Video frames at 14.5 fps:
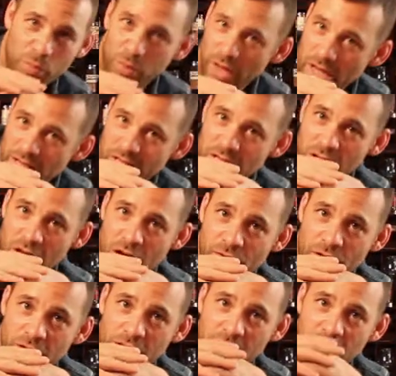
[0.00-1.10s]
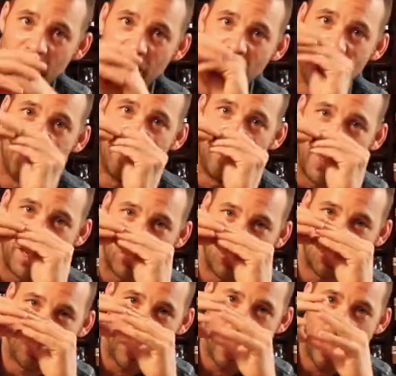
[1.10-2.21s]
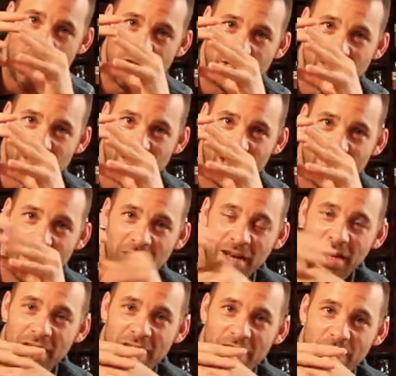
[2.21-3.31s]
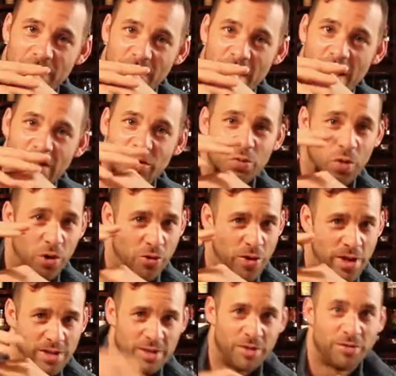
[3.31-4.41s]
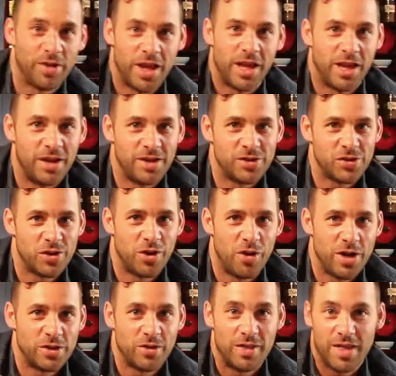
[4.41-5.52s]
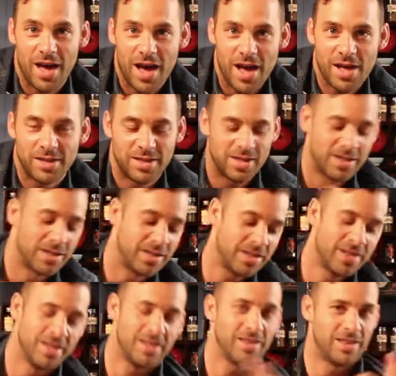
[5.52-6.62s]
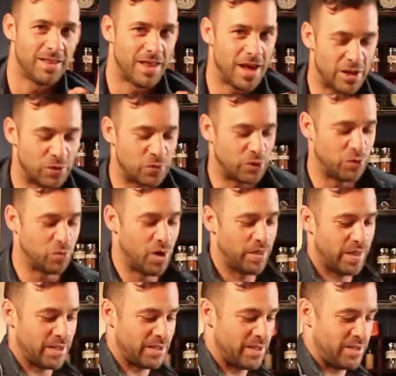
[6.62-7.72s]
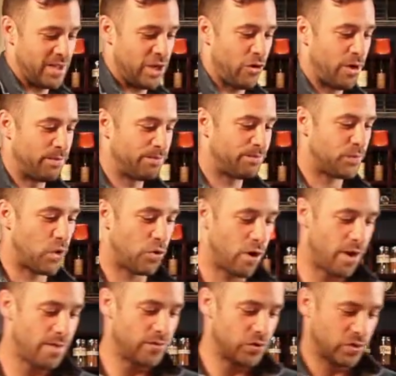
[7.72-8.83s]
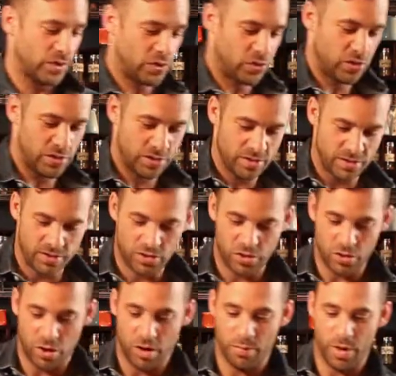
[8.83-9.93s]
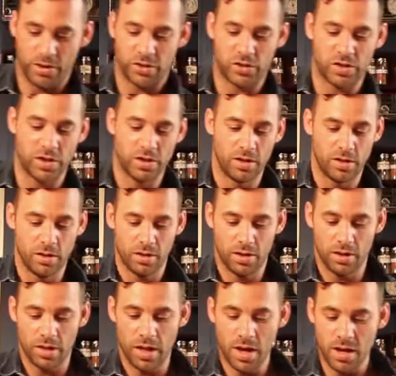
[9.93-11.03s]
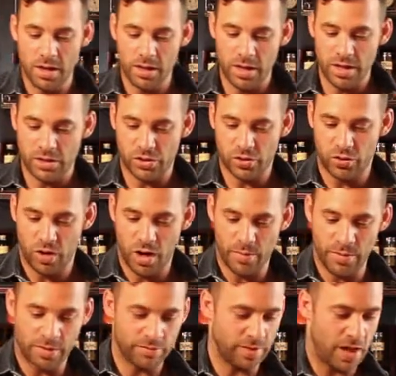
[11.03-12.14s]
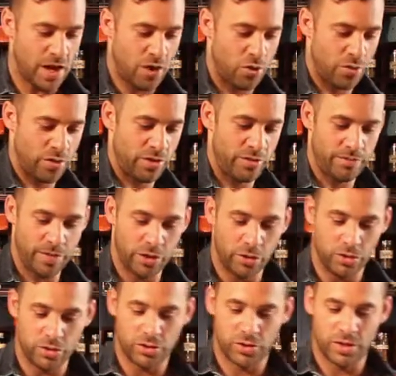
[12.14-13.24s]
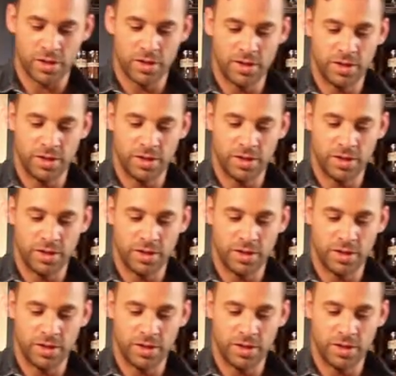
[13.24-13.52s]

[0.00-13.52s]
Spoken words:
place it in the oven to heat, that expands, and then that's what creates the flakiness. All right, so that's what you want. That's the secret. Okay, so let's start by just lightly just grabbing the flour with your fingers.